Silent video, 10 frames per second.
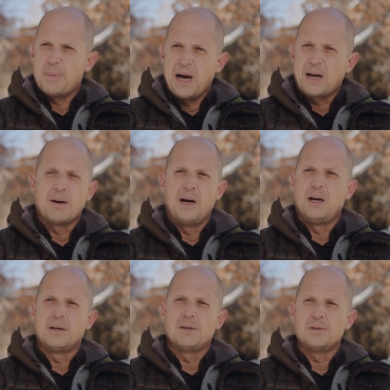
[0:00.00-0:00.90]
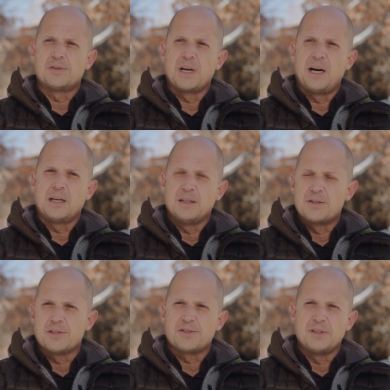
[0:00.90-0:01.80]
background who's got
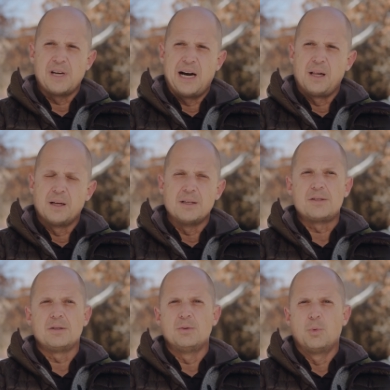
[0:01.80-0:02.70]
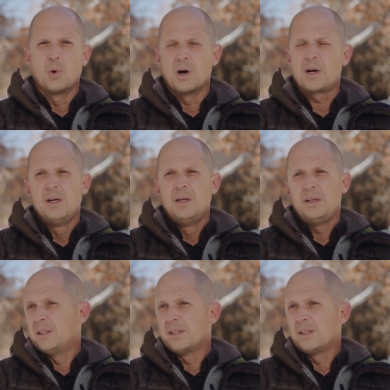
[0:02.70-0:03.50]
interest and talent to work in